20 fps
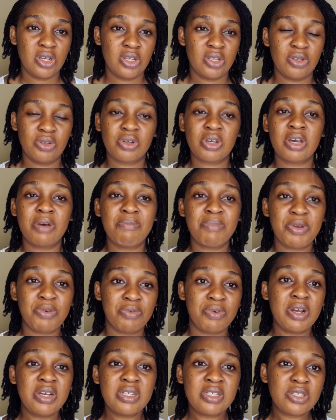you can be
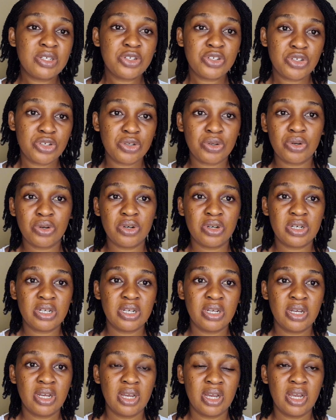rest assured
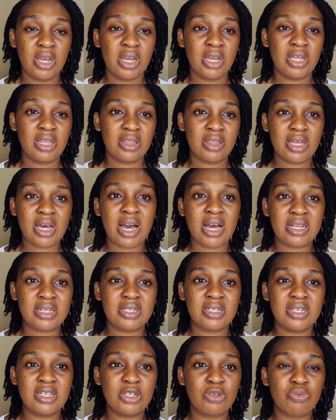that
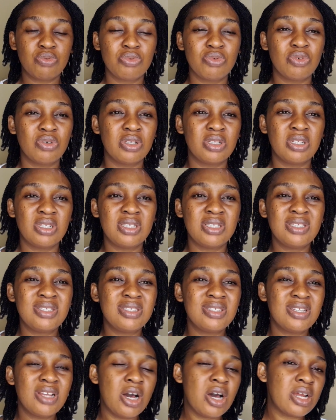it will
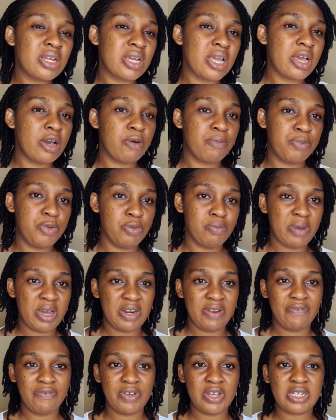not help you
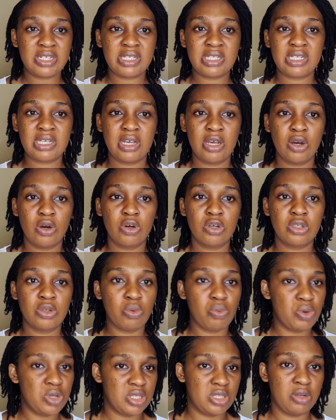manifest the
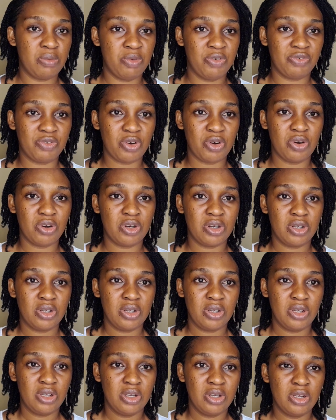wisdom of God.
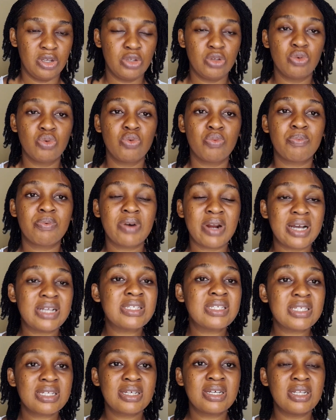You will
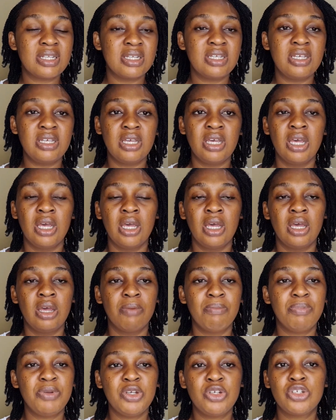practically
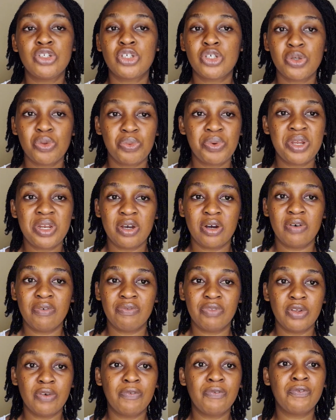be showing off
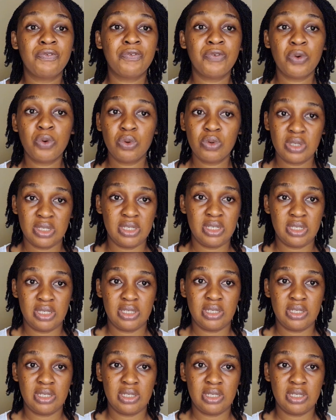the folly